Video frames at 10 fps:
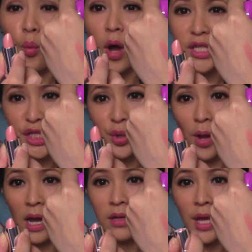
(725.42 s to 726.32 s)
wash you
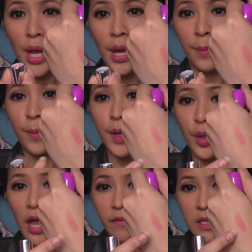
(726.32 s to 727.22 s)
out, but
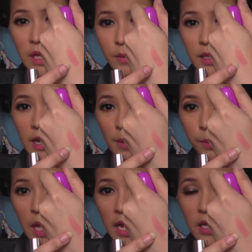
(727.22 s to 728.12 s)
every time that I
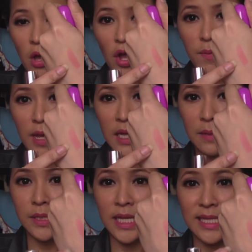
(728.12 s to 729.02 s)
apply it on my lips,